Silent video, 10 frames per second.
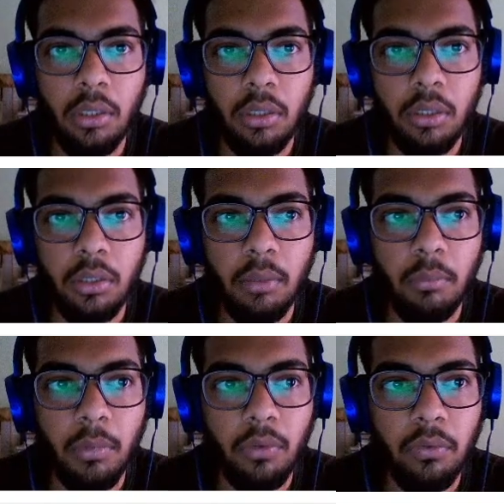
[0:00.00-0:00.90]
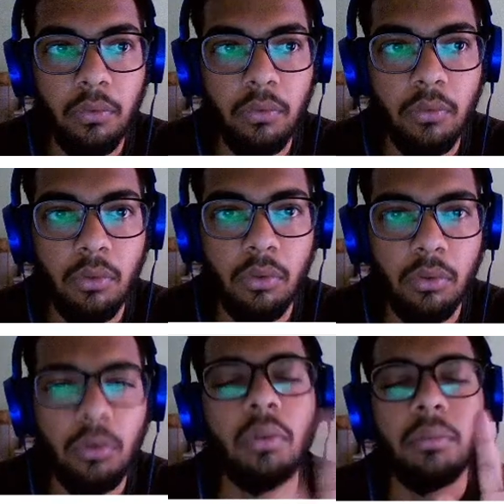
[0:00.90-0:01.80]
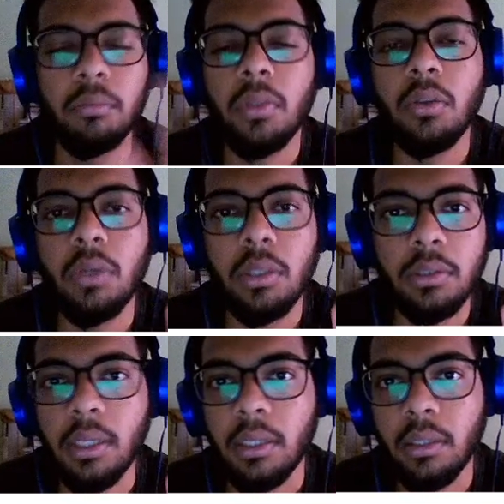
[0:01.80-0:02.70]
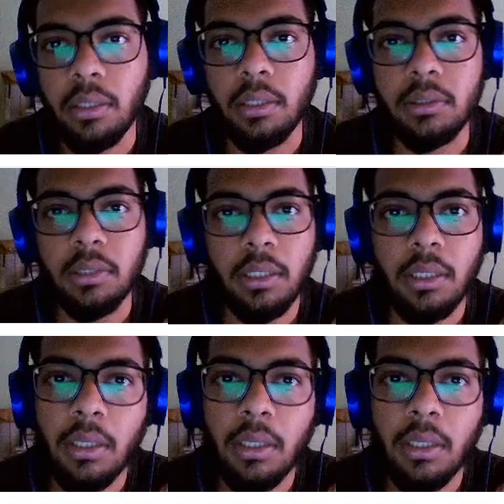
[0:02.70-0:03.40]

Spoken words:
number of, oh, you understand the case, right?